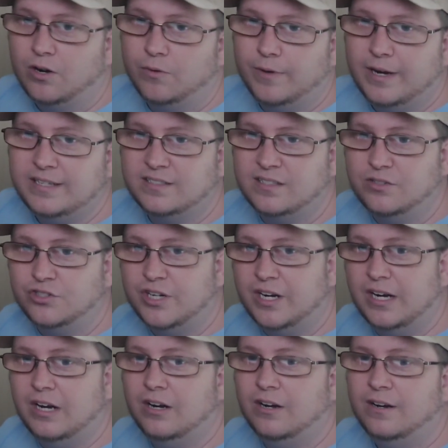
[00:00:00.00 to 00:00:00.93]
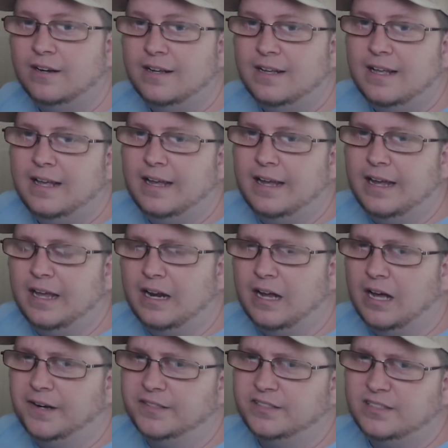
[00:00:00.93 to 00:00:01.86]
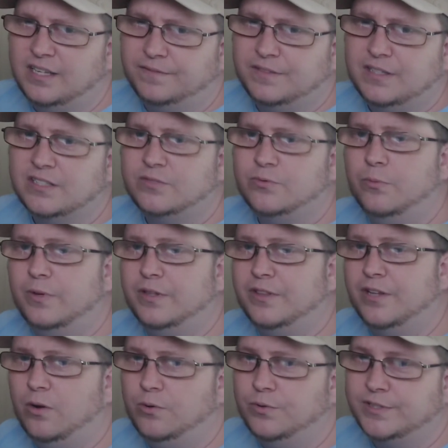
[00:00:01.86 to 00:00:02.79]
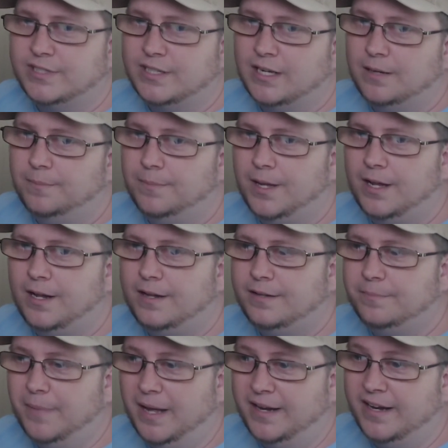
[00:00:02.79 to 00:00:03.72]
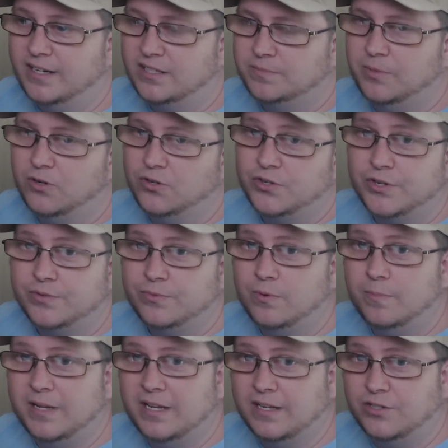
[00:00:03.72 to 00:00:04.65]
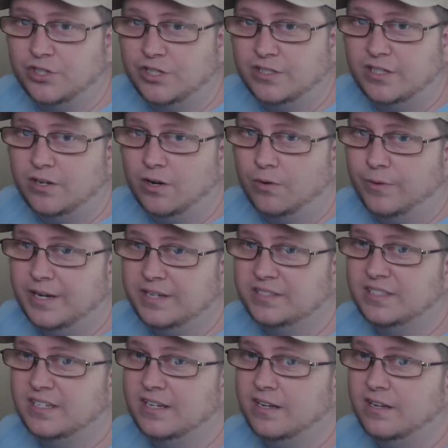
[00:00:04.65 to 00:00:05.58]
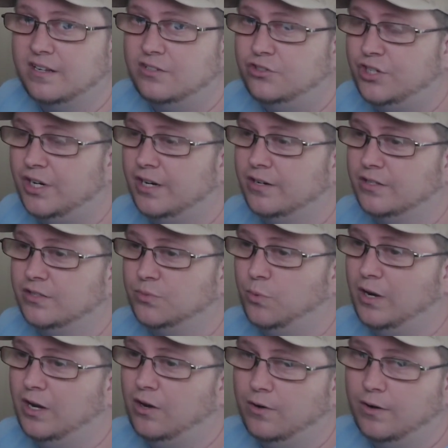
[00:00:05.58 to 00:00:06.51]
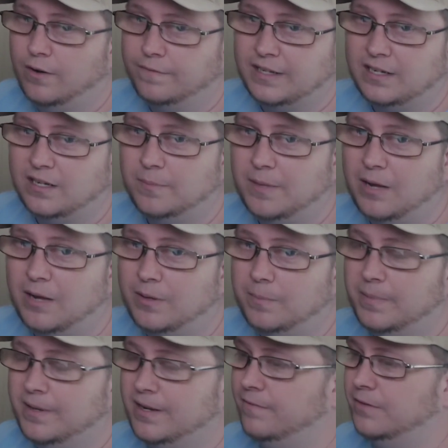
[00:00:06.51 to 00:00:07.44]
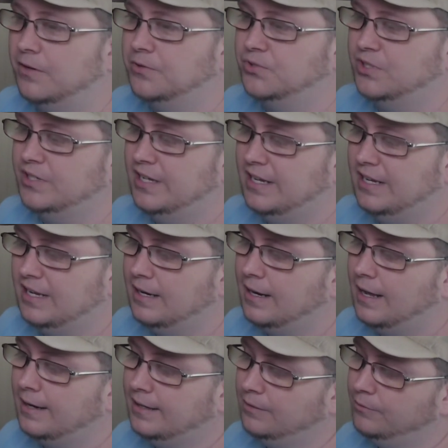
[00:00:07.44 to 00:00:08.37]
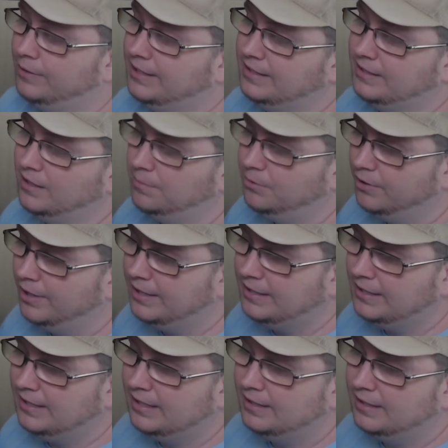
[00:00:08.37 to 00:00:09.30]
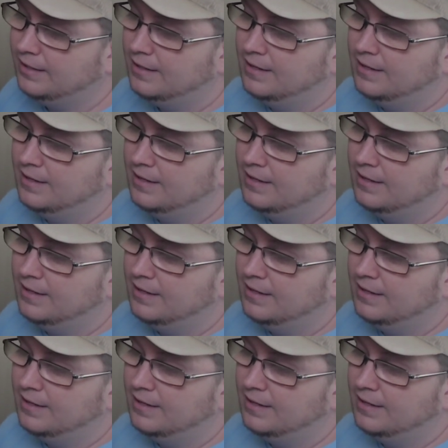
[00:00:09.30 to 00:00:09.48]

racing chair, and honestly, if this one holds up, my next purchase will be a GTRacing chair as well, or if they come out with a better version and I get ready to upgrade again,